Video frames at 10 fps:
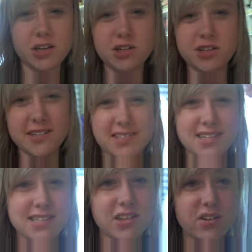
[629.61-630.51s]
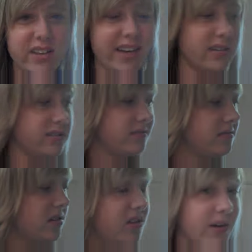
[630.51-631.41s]
Cheese. I think they're, like,
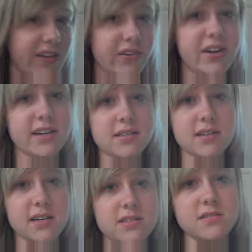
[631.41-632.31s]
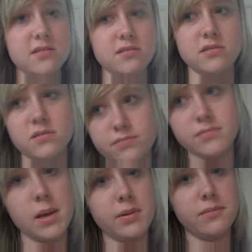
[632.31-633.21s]
all around the United States, or
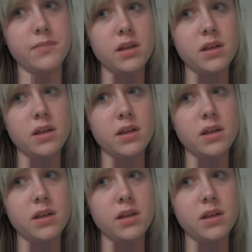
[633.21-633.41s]
maybe,